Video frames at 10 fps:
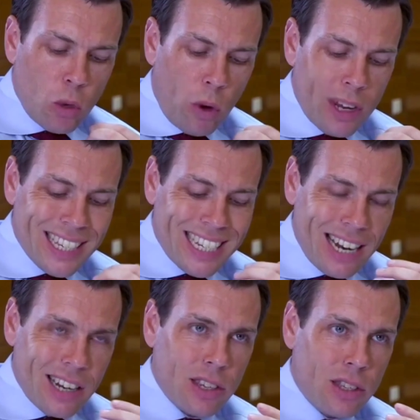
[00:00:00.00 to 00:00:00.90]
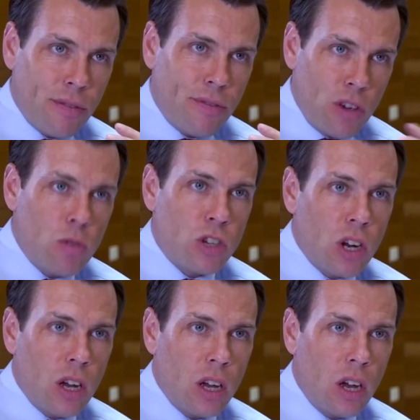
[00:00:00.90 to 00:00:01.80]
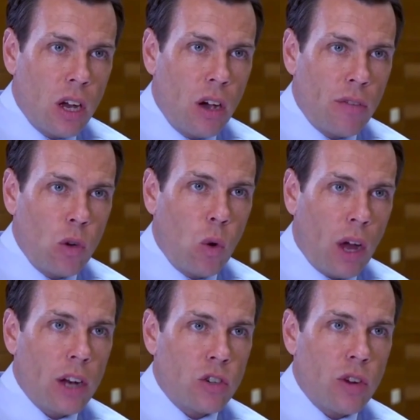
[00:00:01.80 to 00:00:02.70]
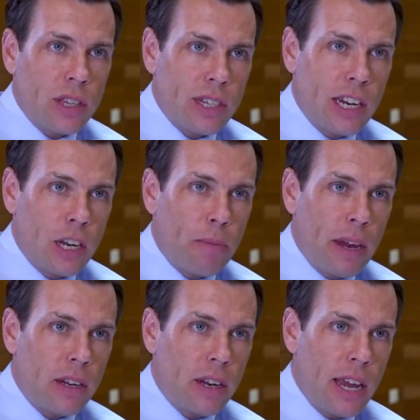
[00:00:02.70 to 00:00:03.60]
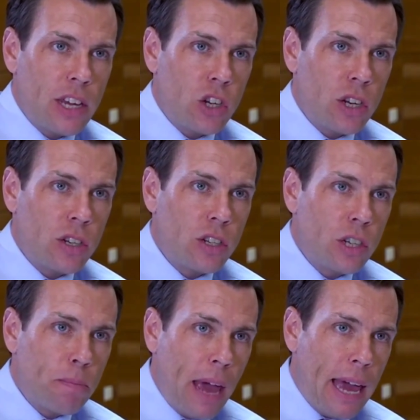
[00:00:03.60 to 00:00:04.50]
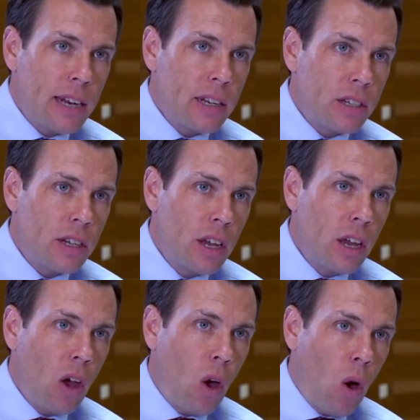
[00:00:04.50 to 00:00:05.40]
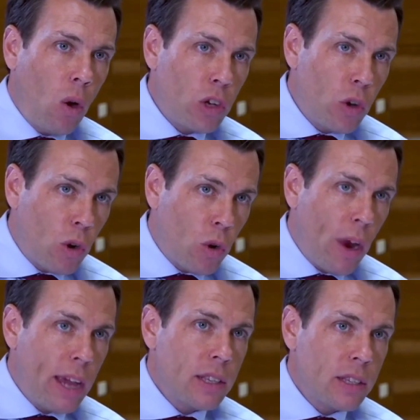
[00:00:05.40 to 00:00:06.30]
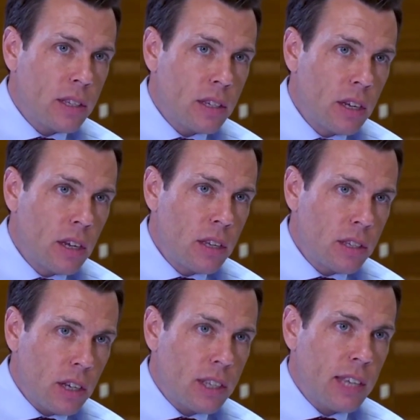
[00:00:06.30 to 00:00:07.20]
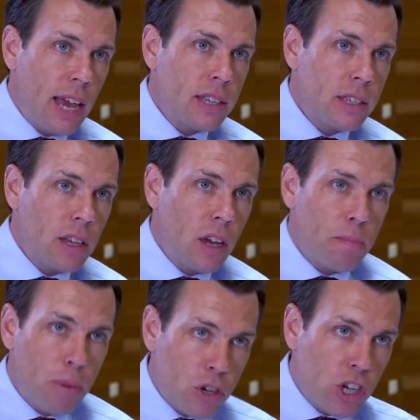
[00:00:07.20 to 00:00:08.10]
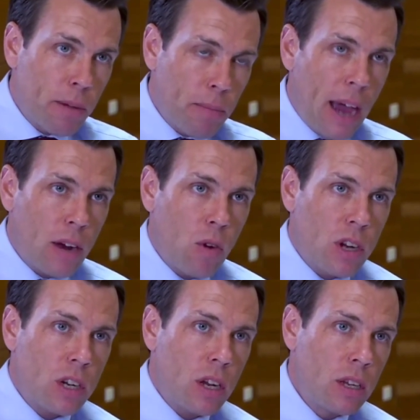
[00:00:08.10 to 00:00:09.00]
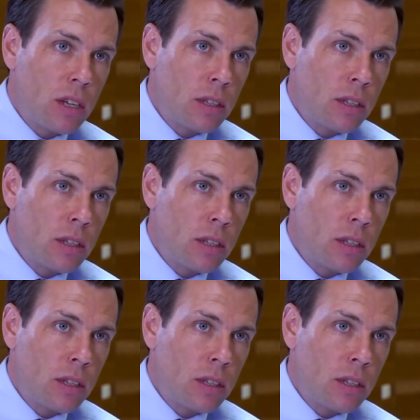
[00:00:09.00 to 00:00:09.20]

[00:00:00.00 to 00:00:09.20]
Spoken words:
To what extent does the future of your country as an independent nation depend on Ukraine's success at pushing back Russia?